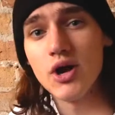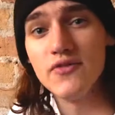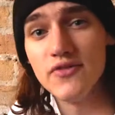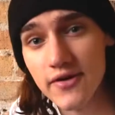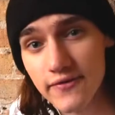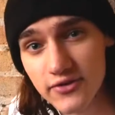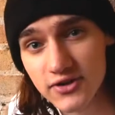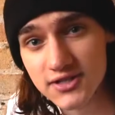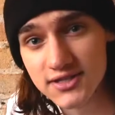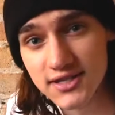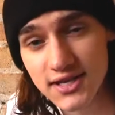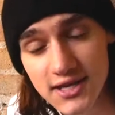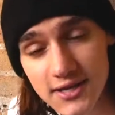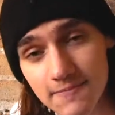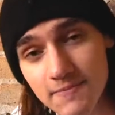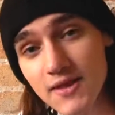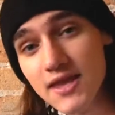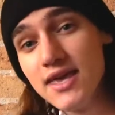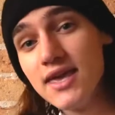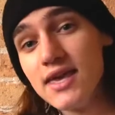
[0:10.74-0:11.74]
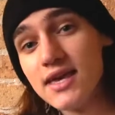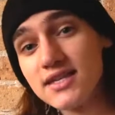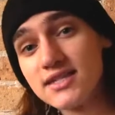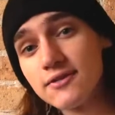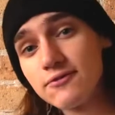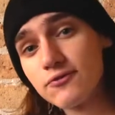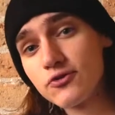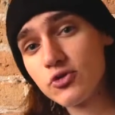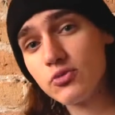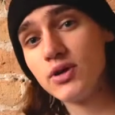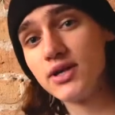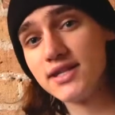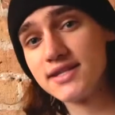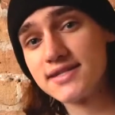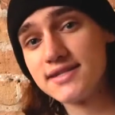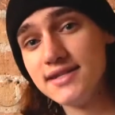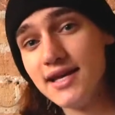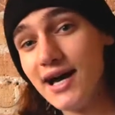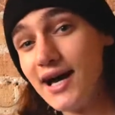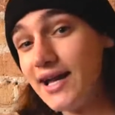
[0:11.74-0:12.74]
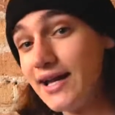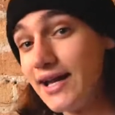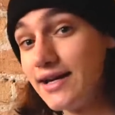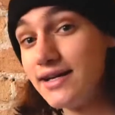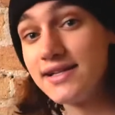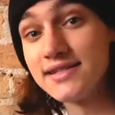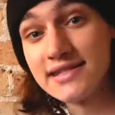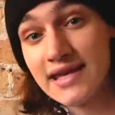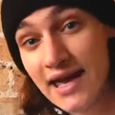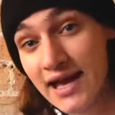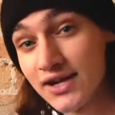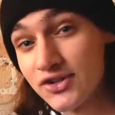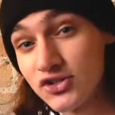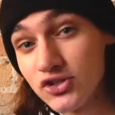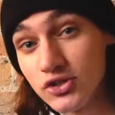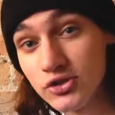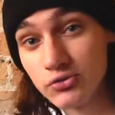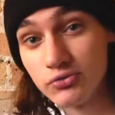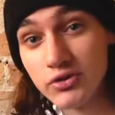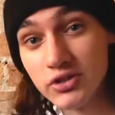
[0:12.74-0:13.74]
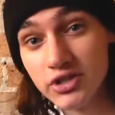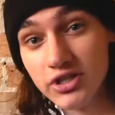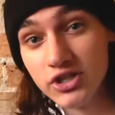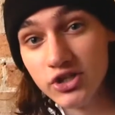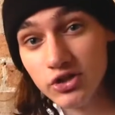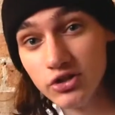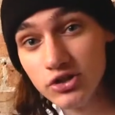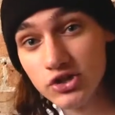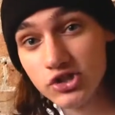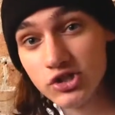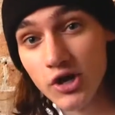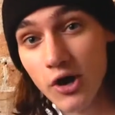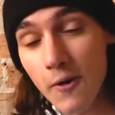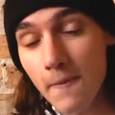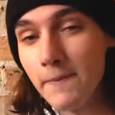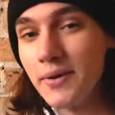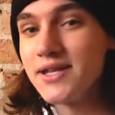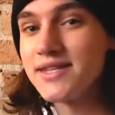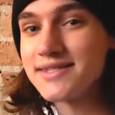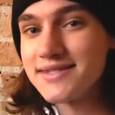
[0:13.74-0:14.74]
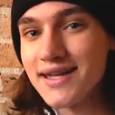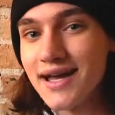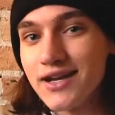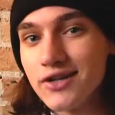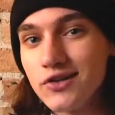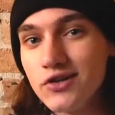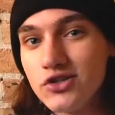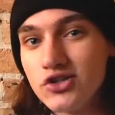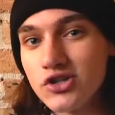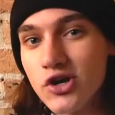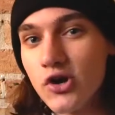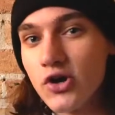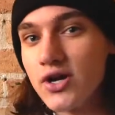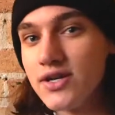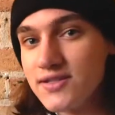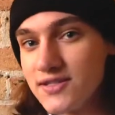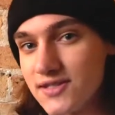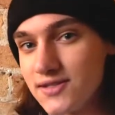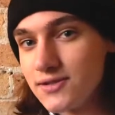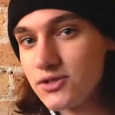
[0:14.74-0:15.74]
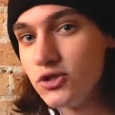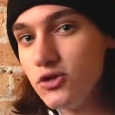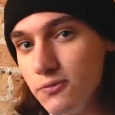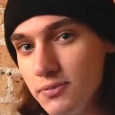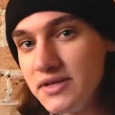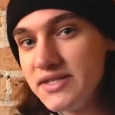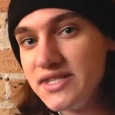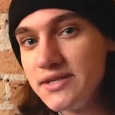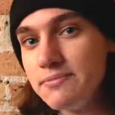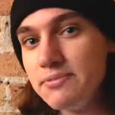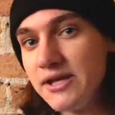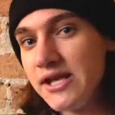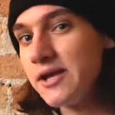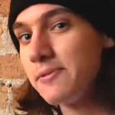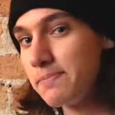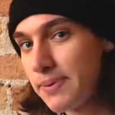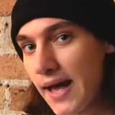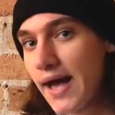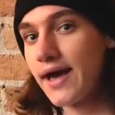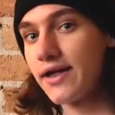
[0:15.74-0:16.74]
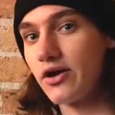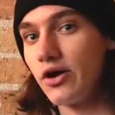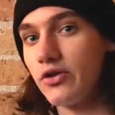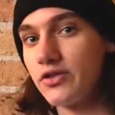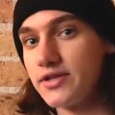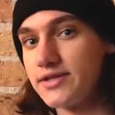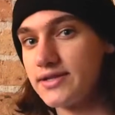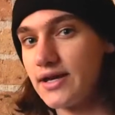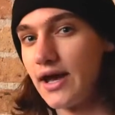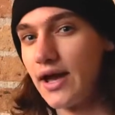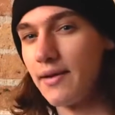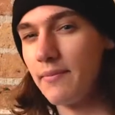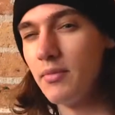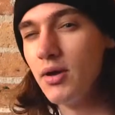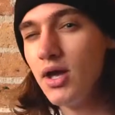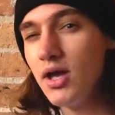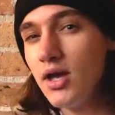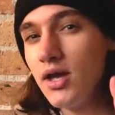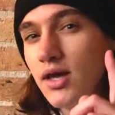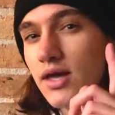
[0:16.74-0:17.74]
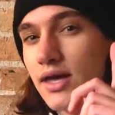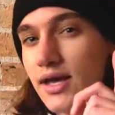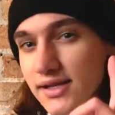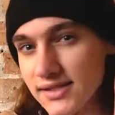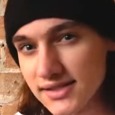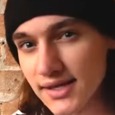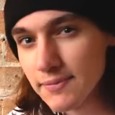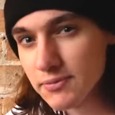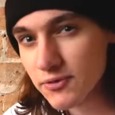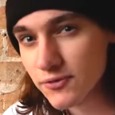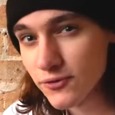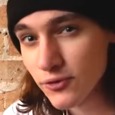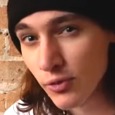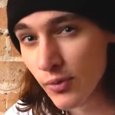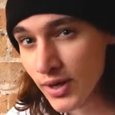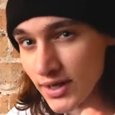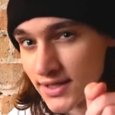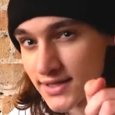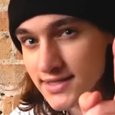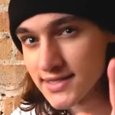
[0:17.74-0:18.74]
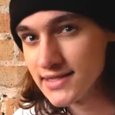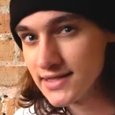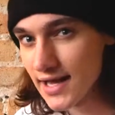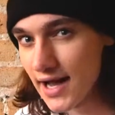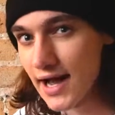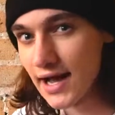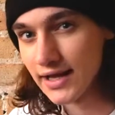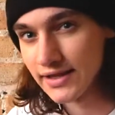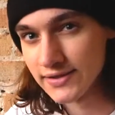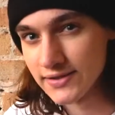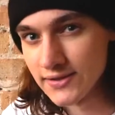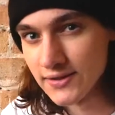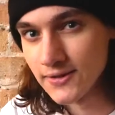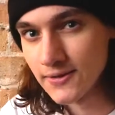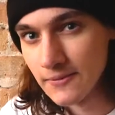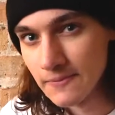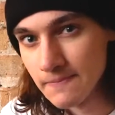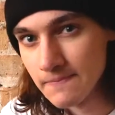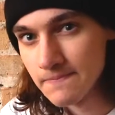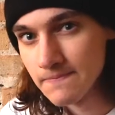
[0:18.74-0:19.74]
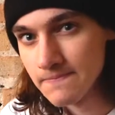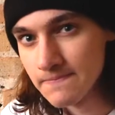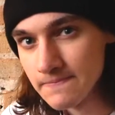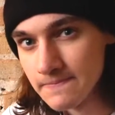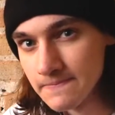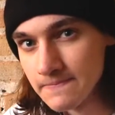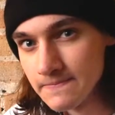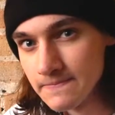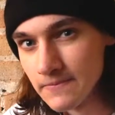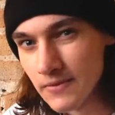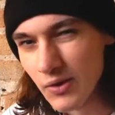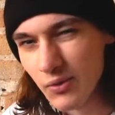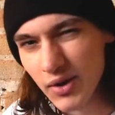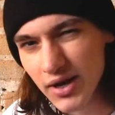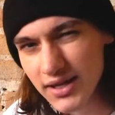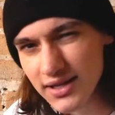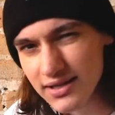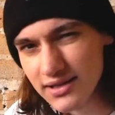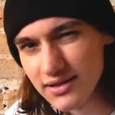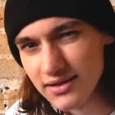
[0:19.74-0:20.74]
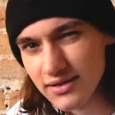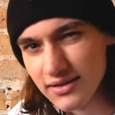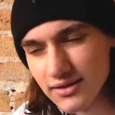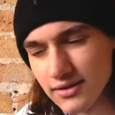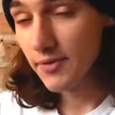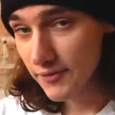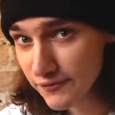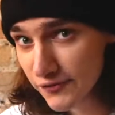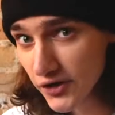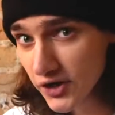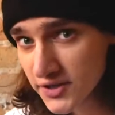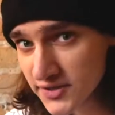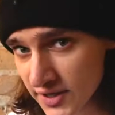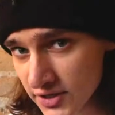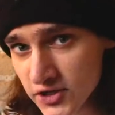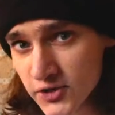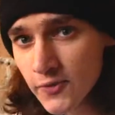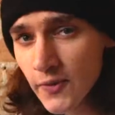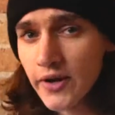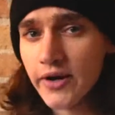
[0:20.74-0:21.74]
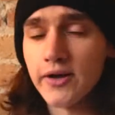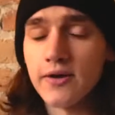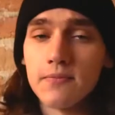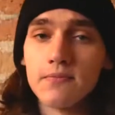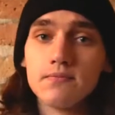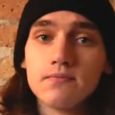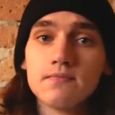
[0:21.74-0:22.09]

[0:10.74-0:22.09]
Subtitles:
ever seen, except for when it's not. And it's actually a really good show, but it's not a good show because it's too busy being bad all the time, except for when it's not. What? But first, I just want to